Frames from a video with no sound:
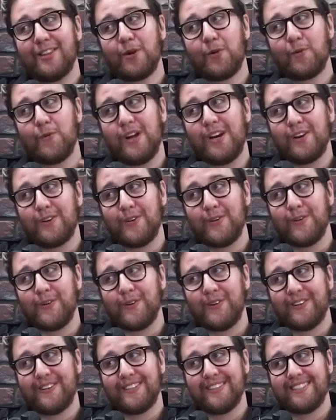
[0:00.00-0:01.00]
trans
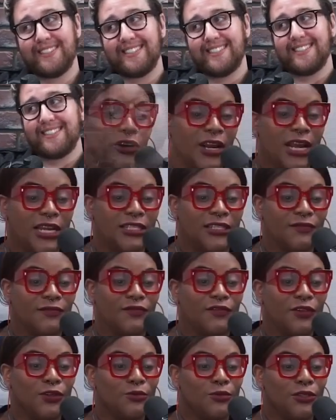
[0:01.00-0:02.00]
the, the, other trans
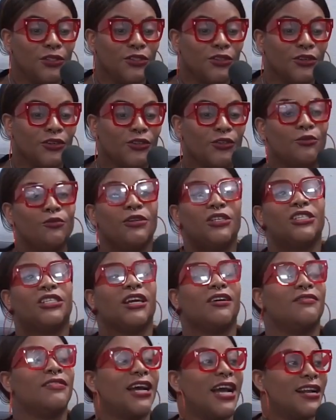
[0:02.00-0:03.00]
influencers who we
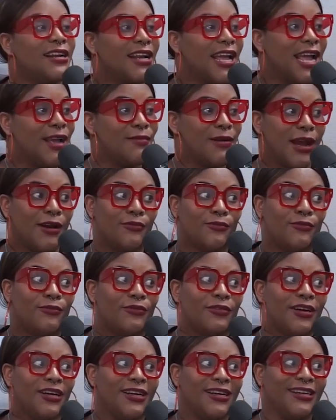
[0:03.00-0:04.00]
shall not name got
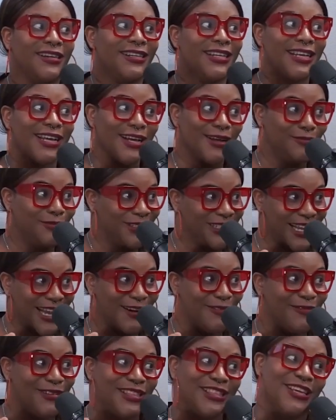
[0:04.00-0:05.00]
really
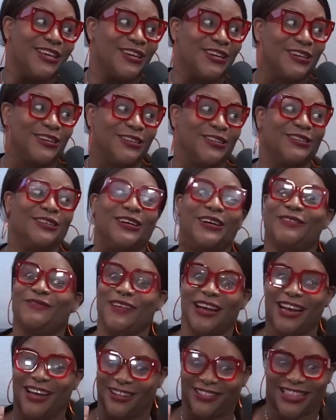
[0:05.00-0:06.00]
upset with you
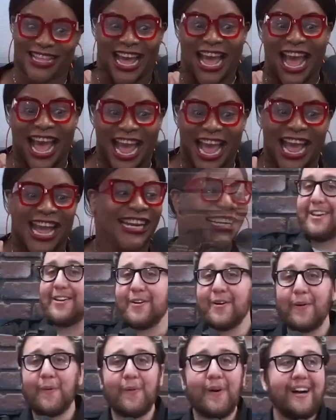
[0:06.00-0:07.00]
about that and you
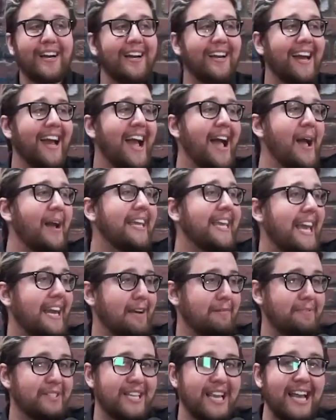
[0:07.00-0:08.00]
know what
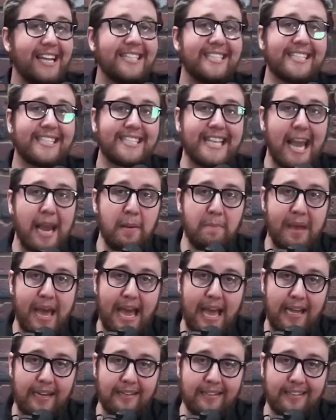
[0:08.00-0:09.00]
because they're upset. guilty. Stay
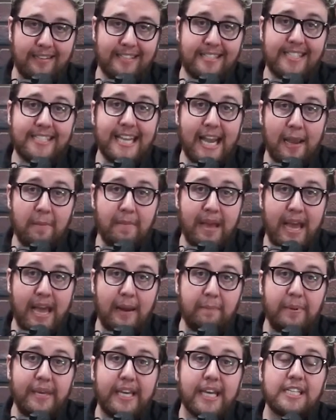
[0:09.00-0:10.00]
mad. Stay
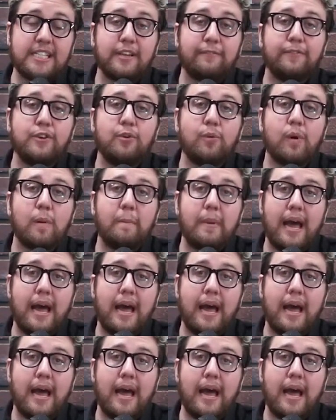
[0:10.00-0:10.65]
mad because if you were